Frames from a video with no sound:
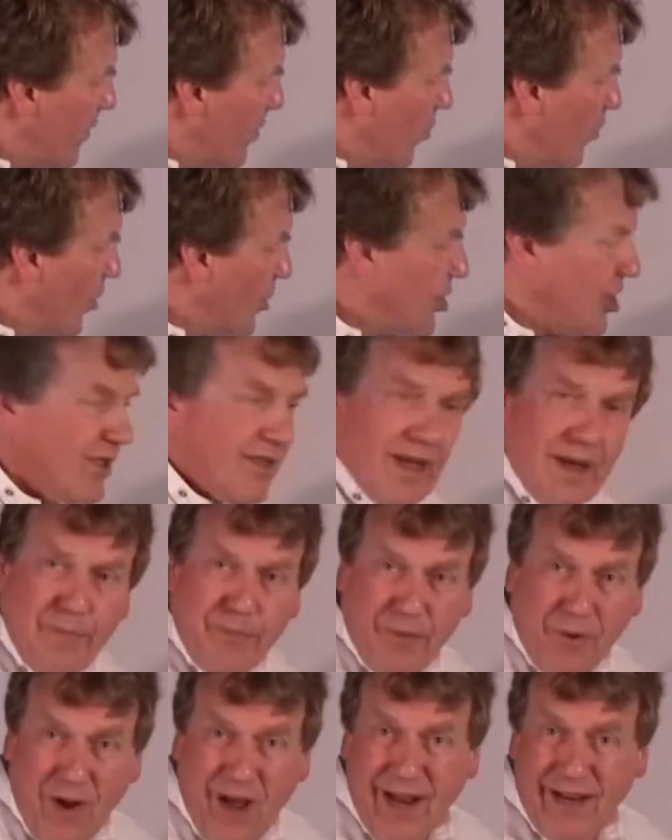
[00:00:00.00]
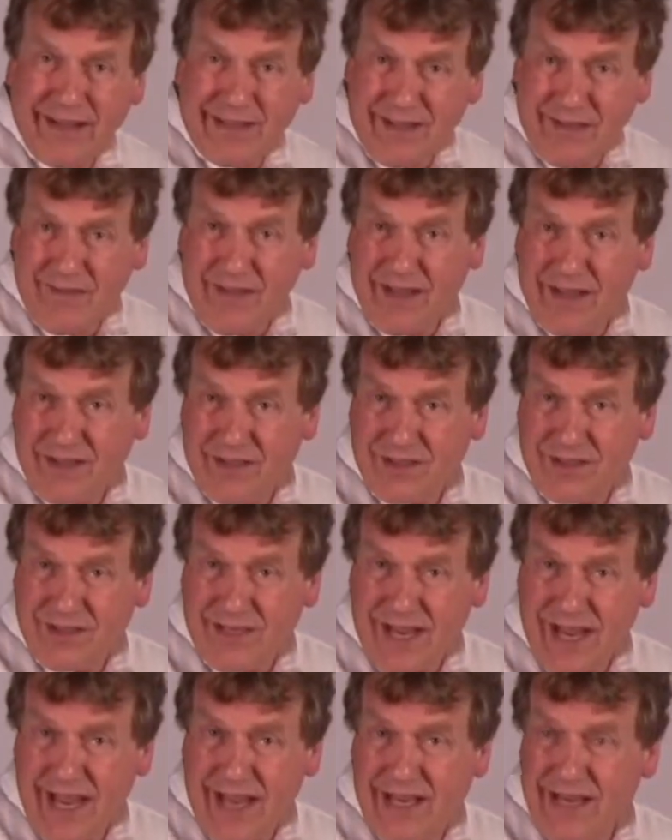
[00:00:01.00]
which is a product of the
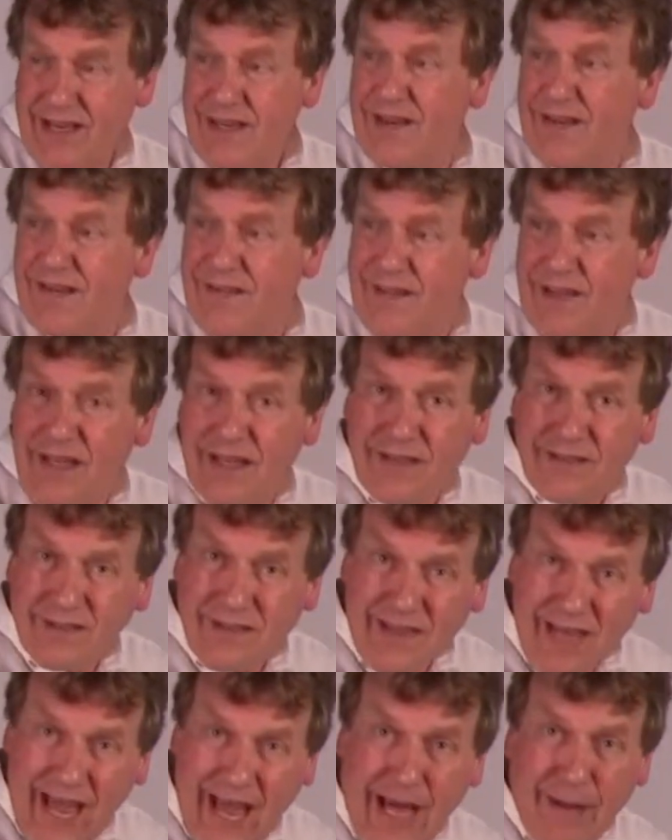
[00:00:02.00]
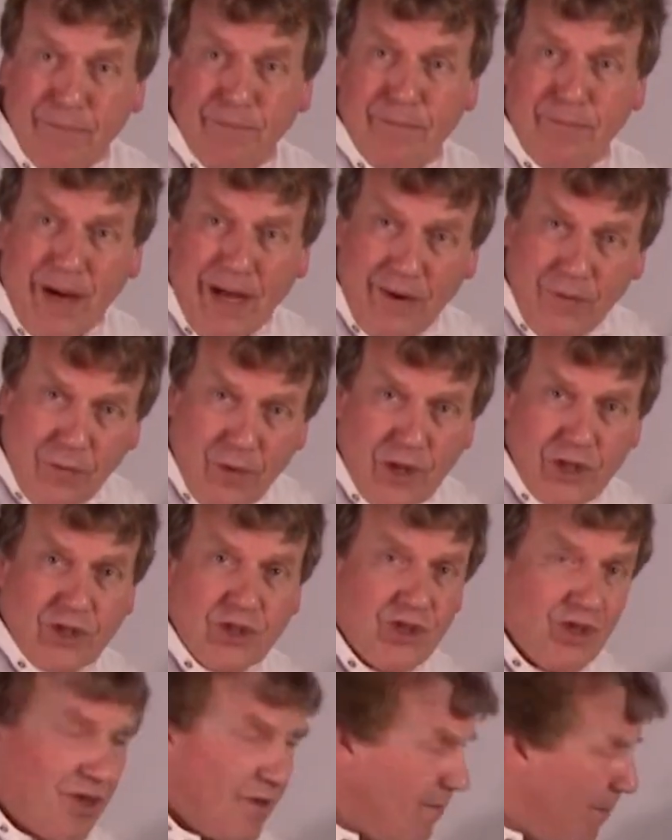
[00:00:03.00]
understanding, is that by
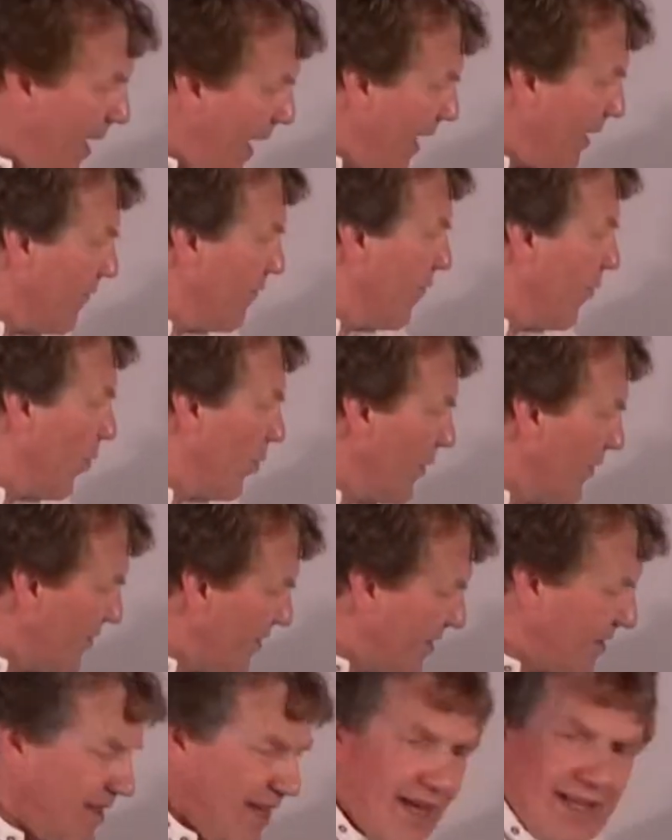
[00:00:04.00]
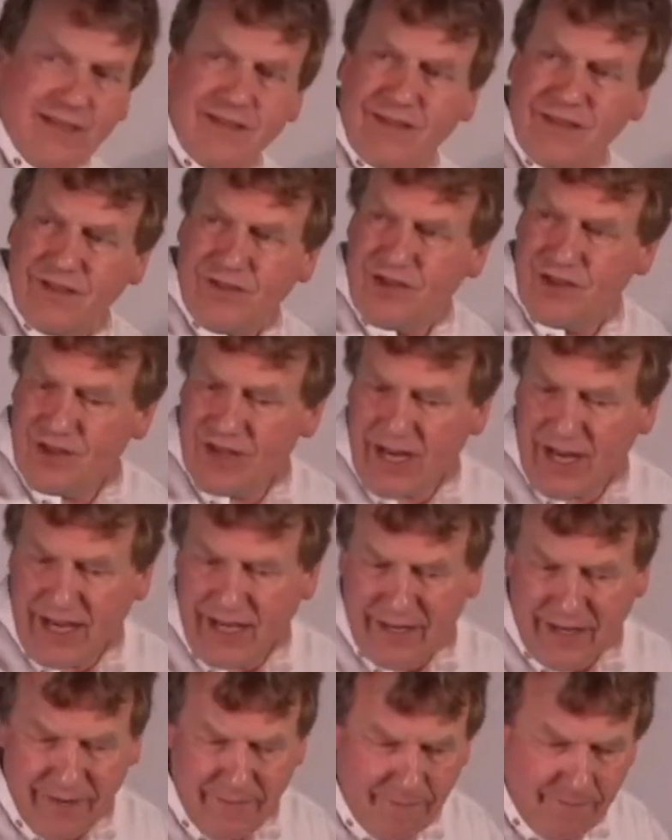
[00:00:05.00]
which the manifold of sense is
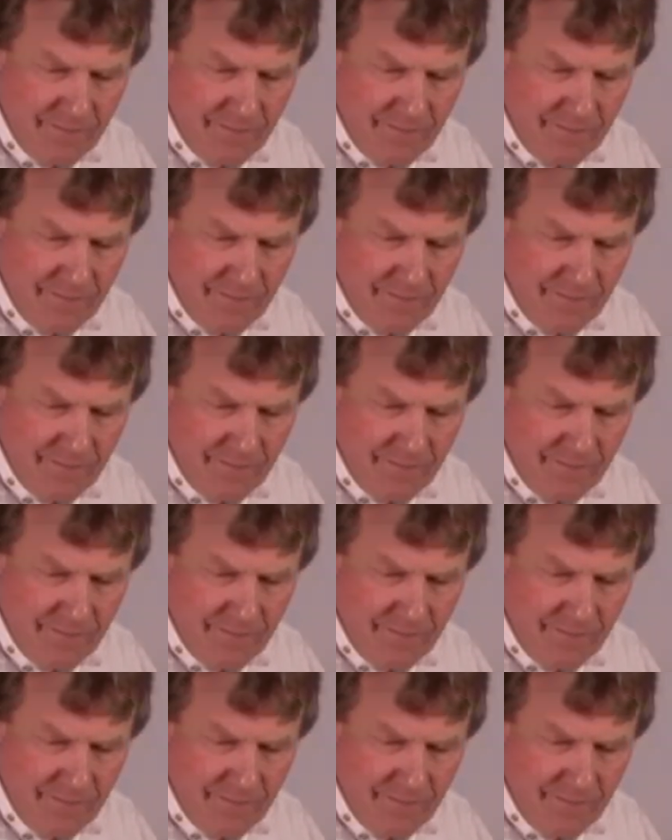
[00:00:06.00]
united.